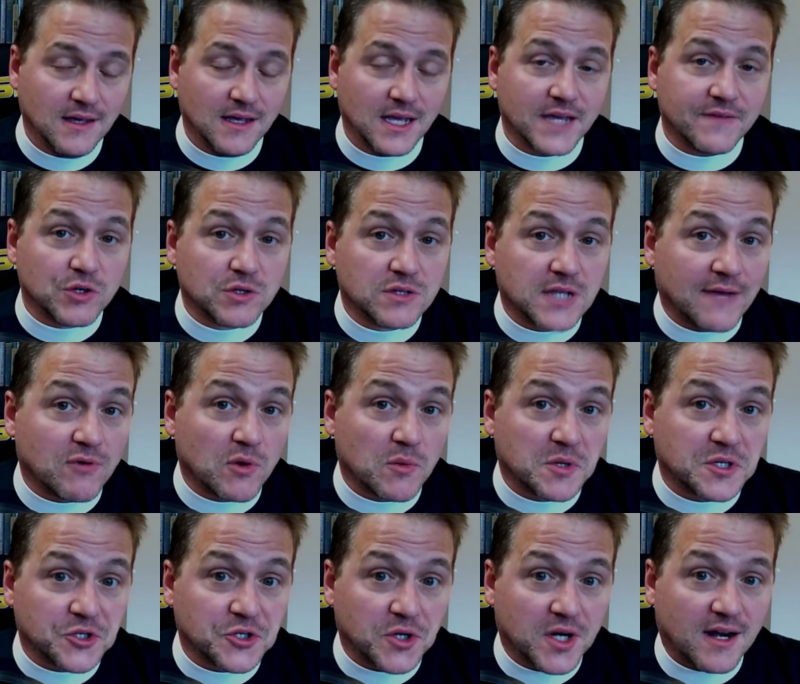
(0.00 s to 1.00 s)
If you love what
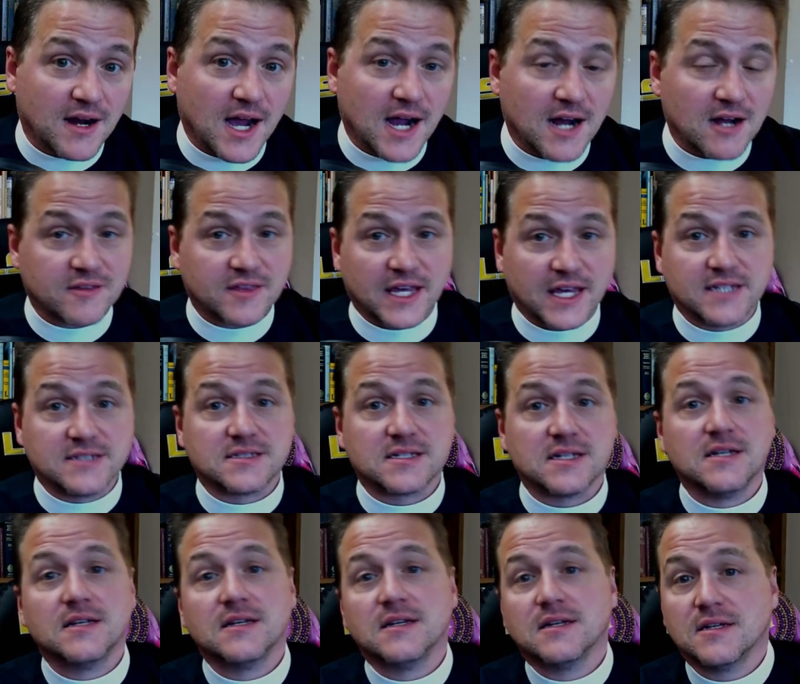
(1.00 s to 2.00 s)
we're doing in Higher Things,
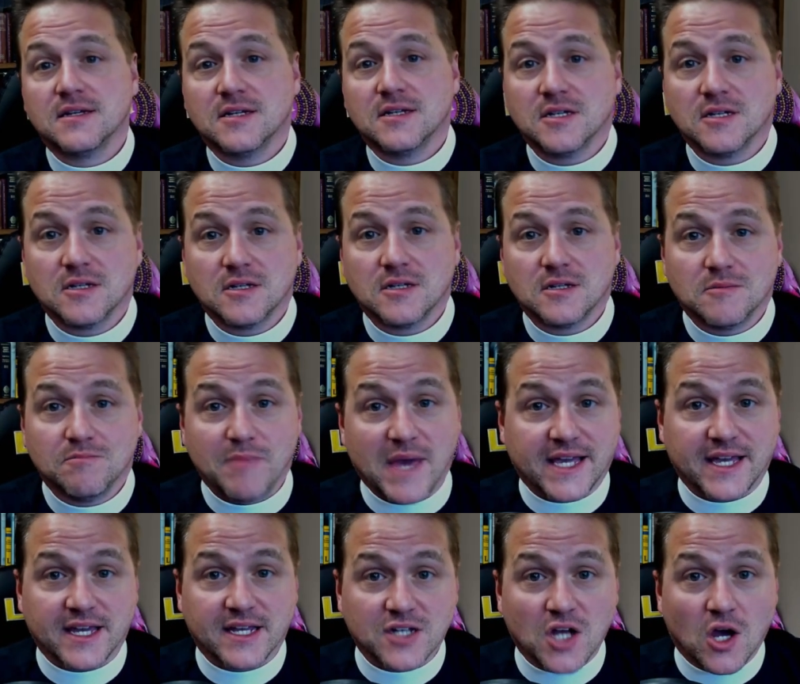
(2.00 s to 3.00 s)

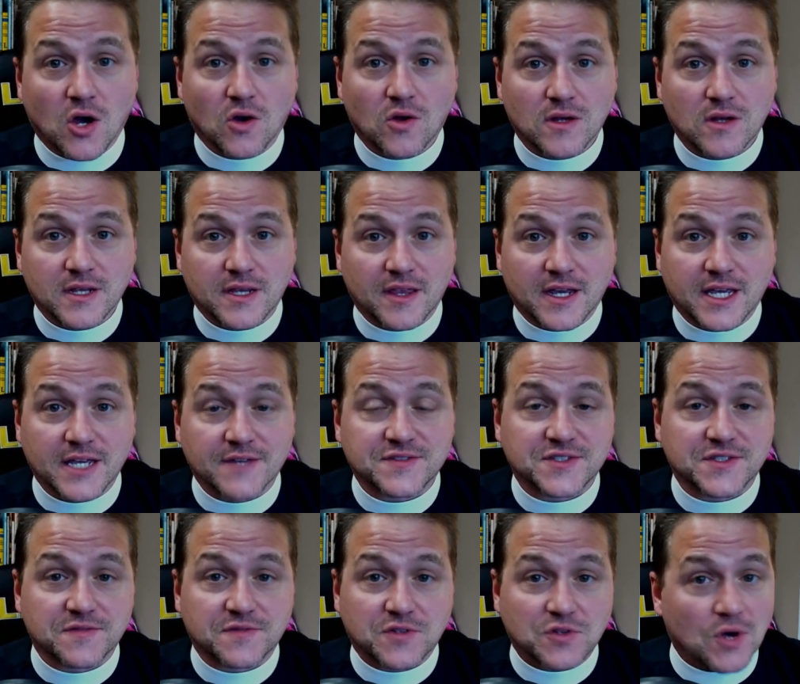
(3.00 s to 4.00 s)
making no, the
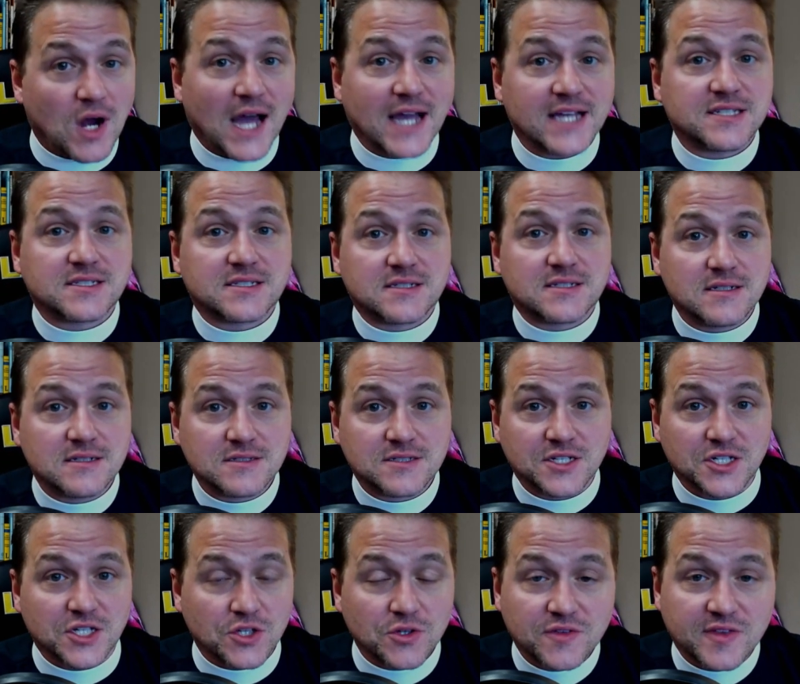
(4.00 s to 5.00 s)
gifts of Christ
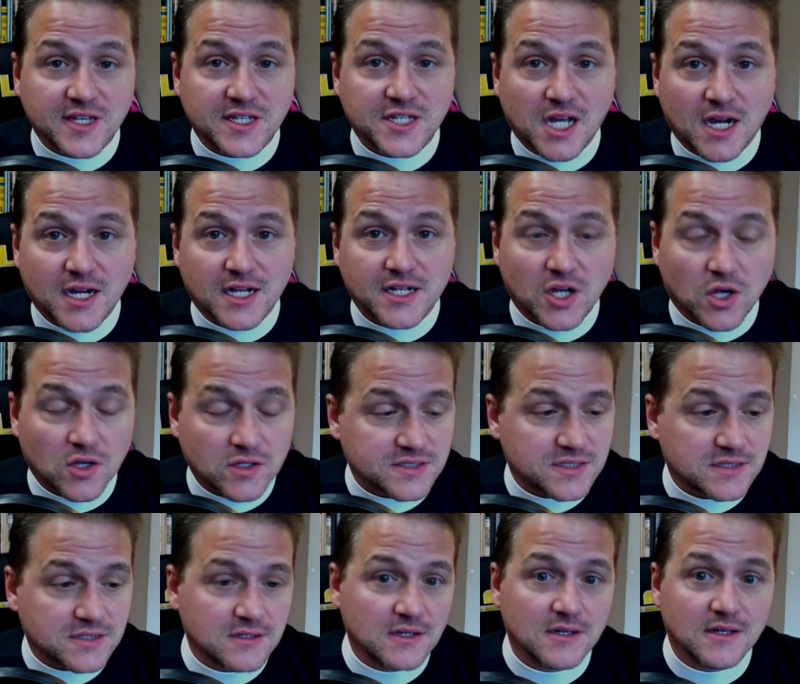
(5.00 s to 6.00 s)
to youth and young
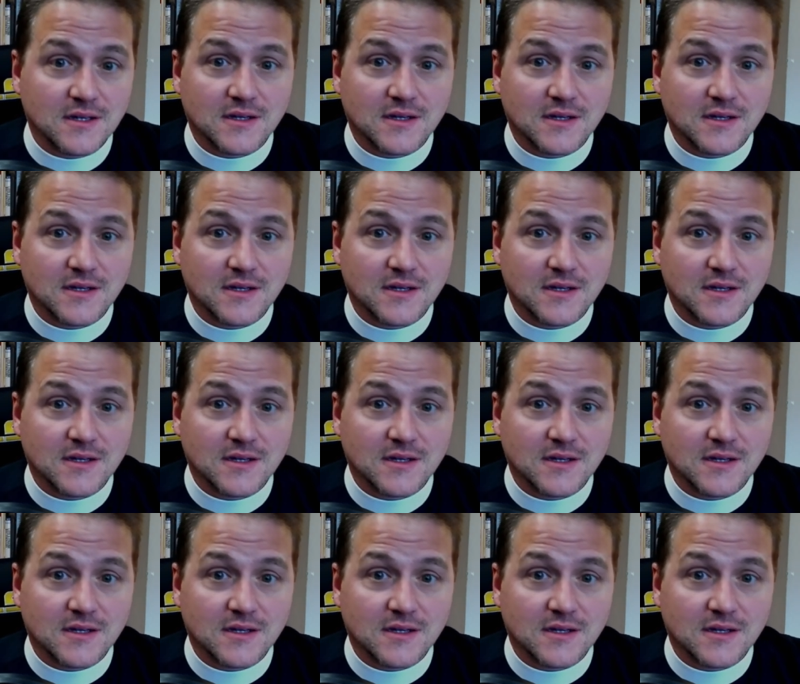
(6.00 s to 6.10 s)
adults,